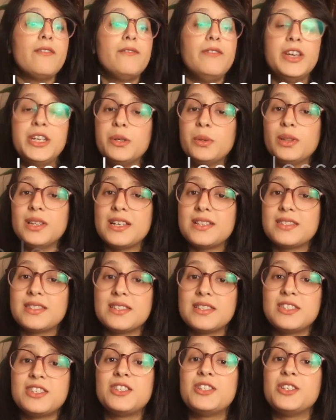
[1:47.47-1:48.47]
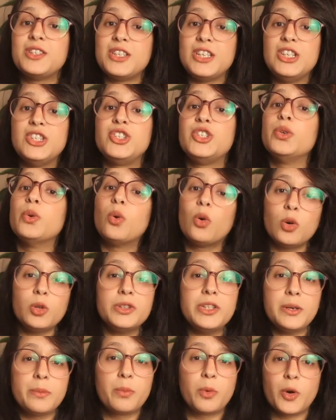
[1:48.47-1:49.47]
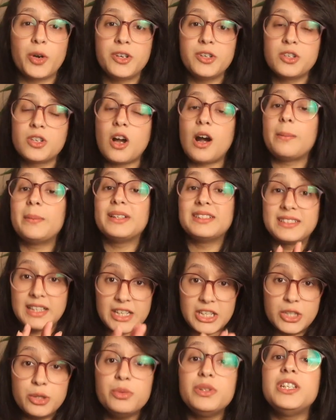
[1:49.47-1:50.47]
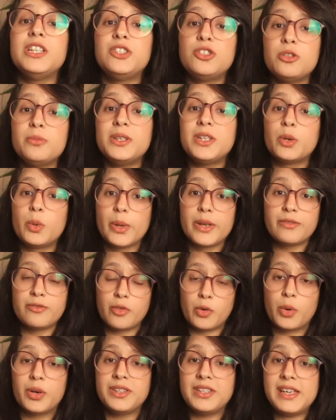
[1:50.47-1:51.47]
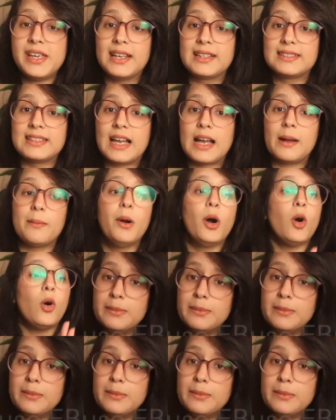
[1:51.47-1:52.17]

video lessons to teach you all the important topics that you need to be knowing for the exam,